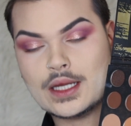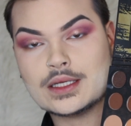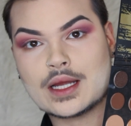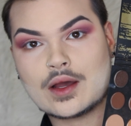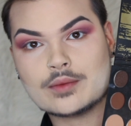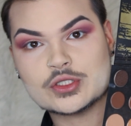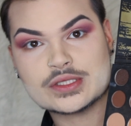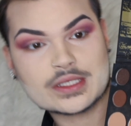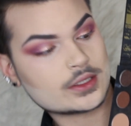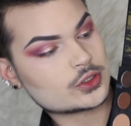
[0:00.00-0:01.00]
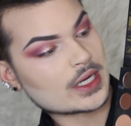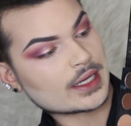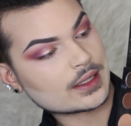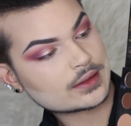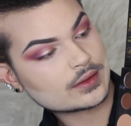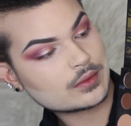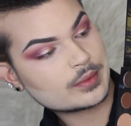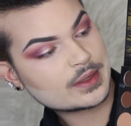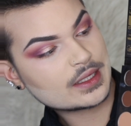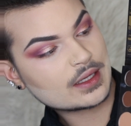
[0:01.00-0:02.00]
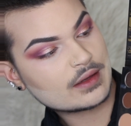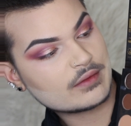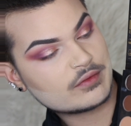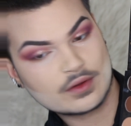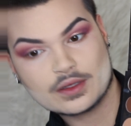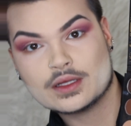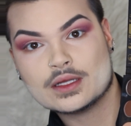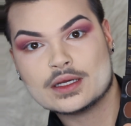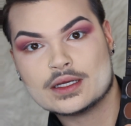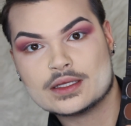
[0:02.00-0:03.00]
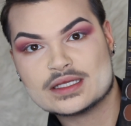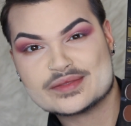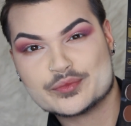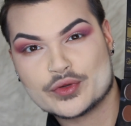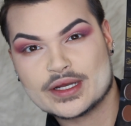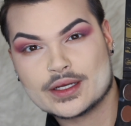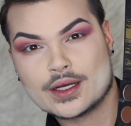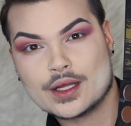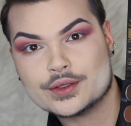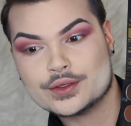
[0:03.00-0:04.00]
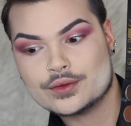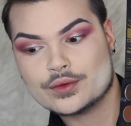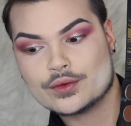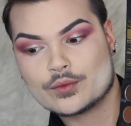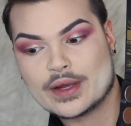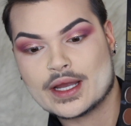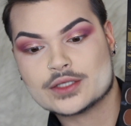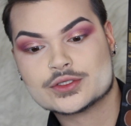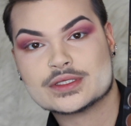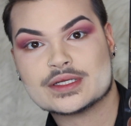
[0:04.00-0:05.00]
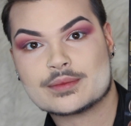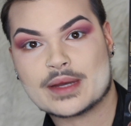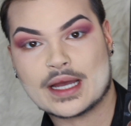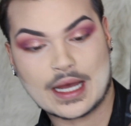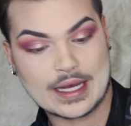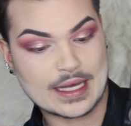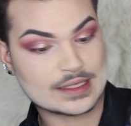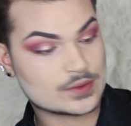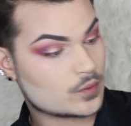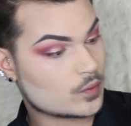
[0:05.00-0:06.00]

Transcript: And now I'm just going to drag a little bit of this brick color right underneath my eye as